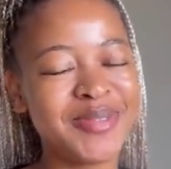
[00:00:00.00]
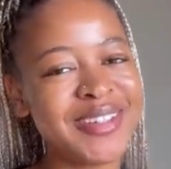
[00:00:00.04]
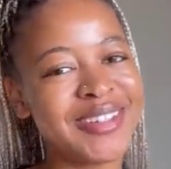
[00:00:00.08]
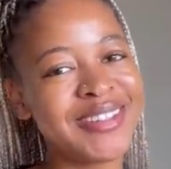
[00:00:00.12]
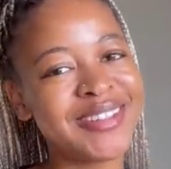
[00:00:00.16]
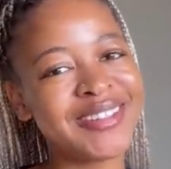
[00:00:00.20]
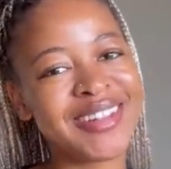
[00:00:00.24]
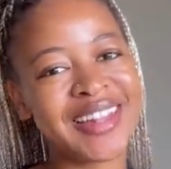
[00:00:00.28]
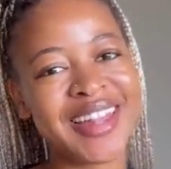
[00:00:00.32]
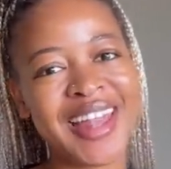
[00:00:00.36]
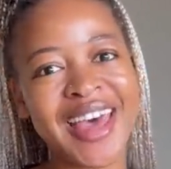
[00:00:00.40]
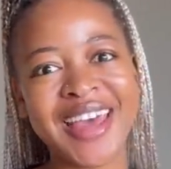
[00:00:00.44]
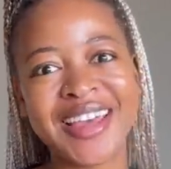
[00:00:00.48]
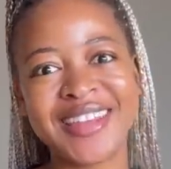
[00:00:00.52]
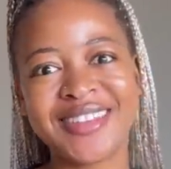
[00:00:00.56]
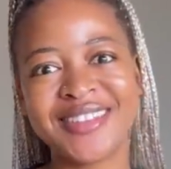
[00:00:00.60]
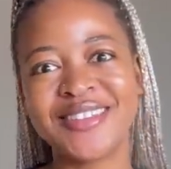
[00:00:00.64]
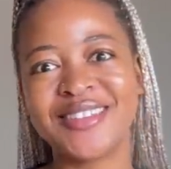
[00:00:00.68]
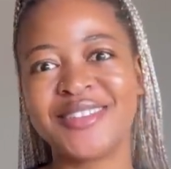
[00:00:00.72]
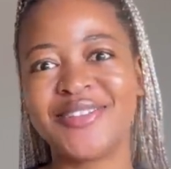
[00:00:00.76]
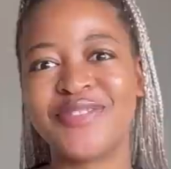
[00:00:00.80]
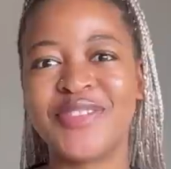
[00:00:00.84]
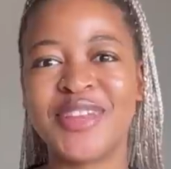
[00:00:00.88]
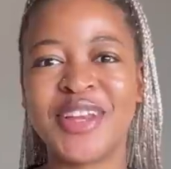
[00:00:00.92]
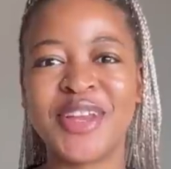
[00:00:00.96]
Please like
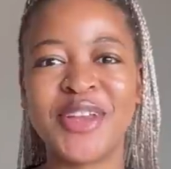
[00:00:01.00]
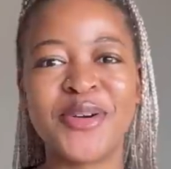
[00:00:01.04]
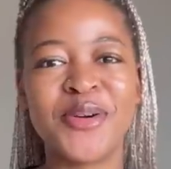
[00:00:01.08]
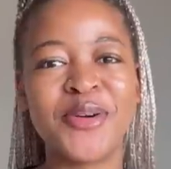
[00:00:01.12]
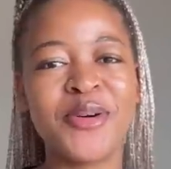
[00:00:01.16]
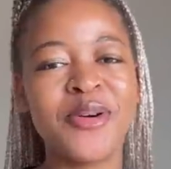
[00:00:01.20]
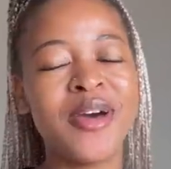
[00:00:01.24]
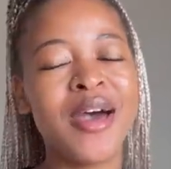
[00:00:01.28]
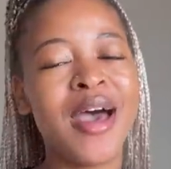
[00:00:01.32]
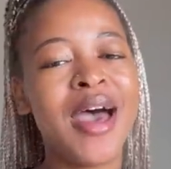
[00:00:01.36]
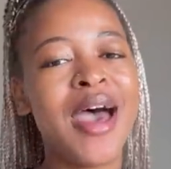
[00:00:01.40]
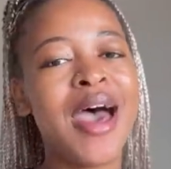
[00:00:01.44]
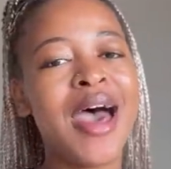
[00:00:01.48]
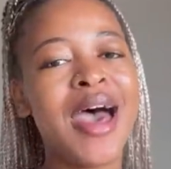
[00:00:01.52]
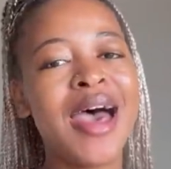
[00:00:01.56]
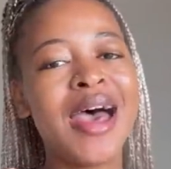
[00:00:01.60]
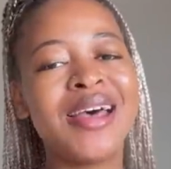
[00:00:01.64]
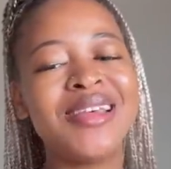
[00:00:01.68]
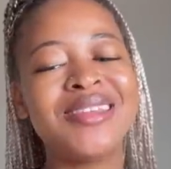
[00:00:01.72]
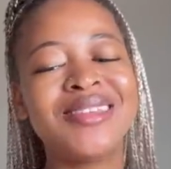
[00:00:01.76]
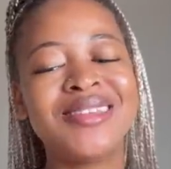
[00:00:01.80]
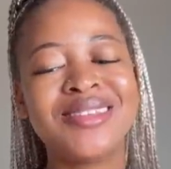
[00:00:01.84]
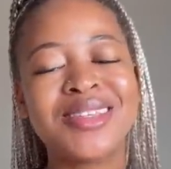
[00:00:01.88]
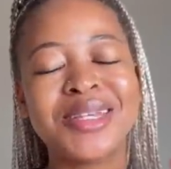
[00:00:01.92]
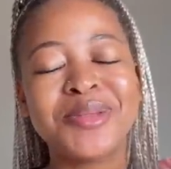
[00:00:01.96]
this video,
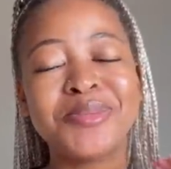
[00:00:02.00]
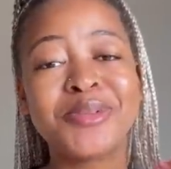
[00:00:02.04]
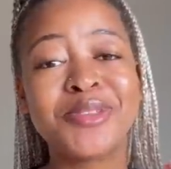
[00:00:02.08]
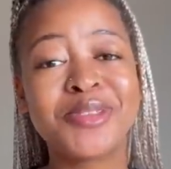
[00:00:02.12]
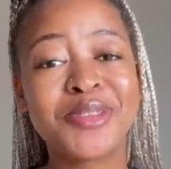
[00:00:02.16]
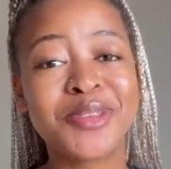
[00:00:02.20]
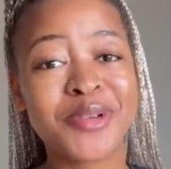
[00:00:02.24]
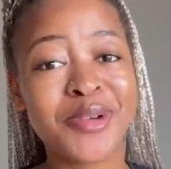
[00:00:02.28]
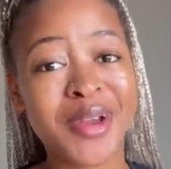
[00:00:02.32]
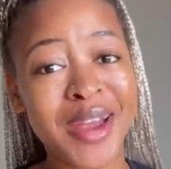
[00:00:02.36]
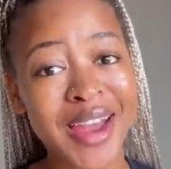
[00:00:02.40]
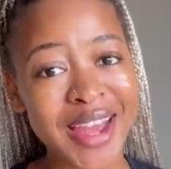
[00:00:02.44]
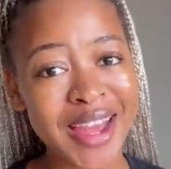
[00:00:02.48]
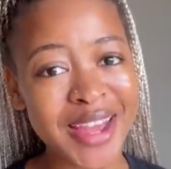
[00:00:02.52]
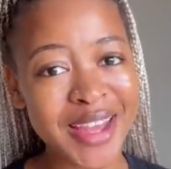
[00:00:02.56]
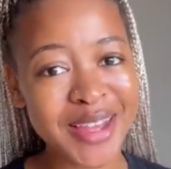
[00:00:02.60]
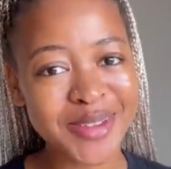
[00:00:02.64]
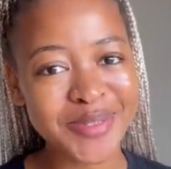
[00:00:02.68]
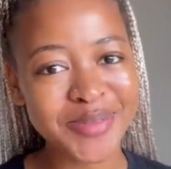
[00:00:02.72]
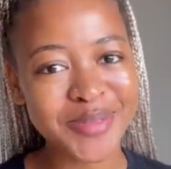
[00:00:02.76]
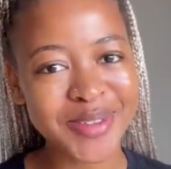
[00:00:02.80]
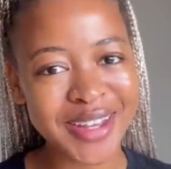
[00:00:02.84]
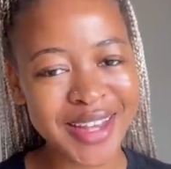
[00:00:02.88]
subscribe.